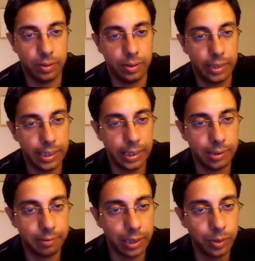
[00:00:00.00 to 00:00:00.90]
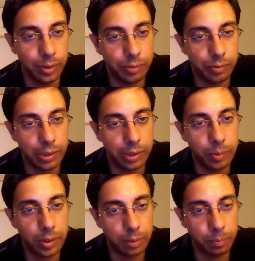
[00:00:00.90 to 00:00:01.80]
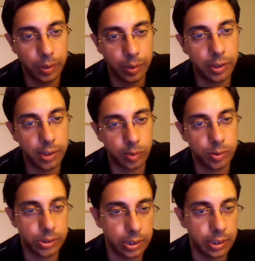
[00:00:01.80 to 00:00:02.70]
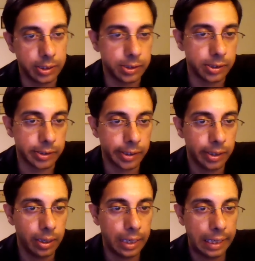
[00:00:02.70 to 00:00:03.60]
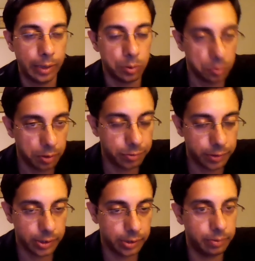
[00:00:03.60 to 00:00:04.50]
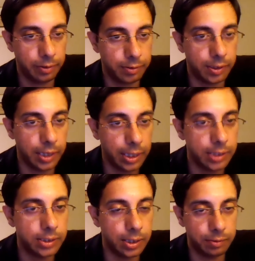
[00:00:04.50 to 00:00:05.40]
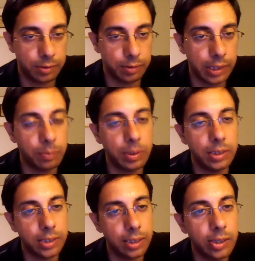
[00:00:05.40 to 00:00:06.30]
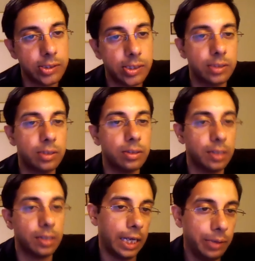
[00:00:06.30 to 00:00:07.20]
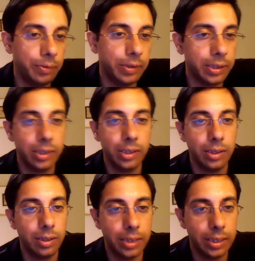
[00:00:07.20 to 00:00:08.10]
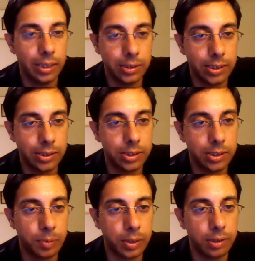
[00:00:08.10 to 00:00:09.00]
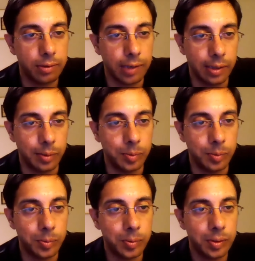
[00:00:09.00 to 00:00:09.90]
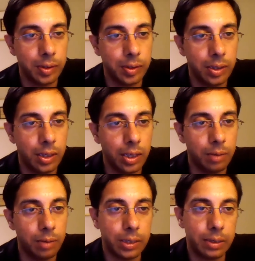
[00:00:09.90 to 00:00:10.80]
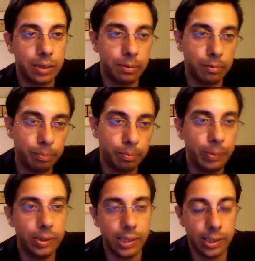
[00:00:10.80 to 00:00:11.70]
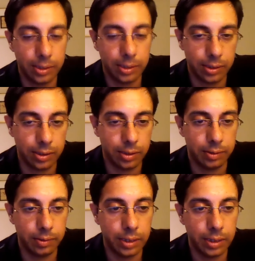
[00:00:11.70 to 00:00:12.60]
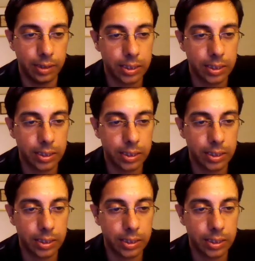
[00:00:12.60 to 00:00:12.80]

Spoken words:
take the value in the variable and print it out as an integer. Now, if the variable is an integer anyway, then it says just print the value. But maybe there are other